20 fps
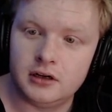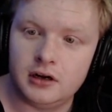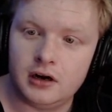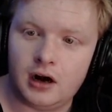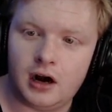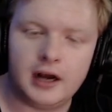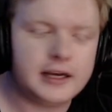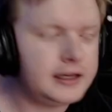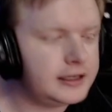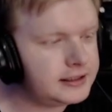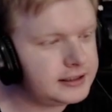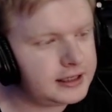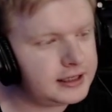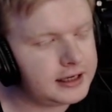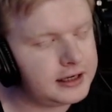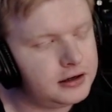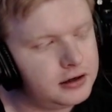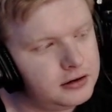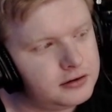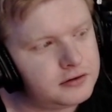I guess they
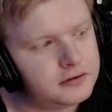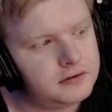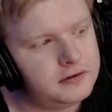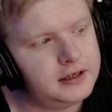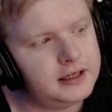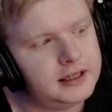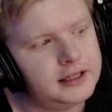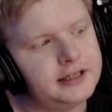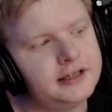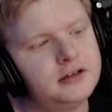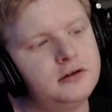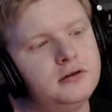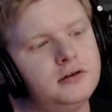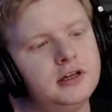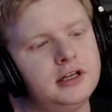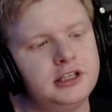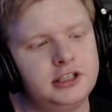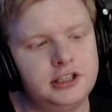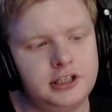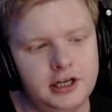couldn't really call
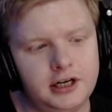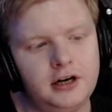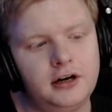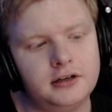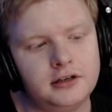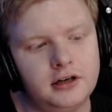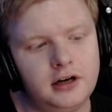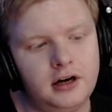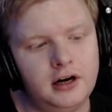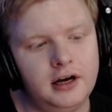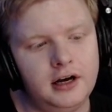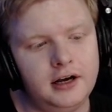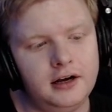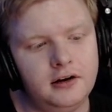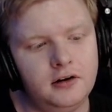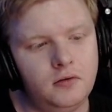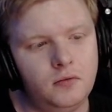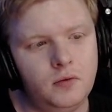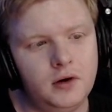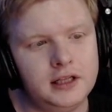it Jedi Knight
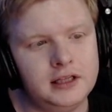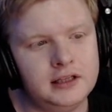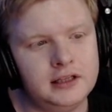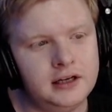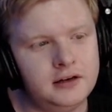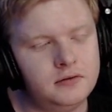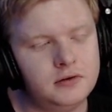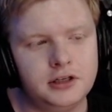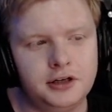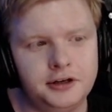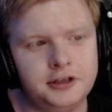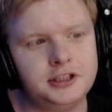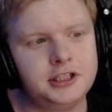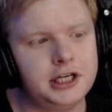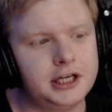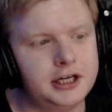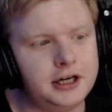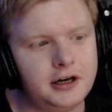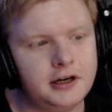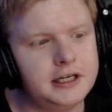when there were no
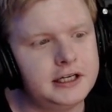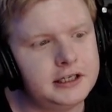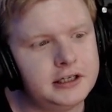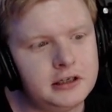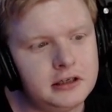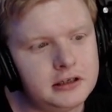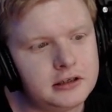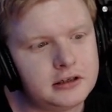Jedi in it.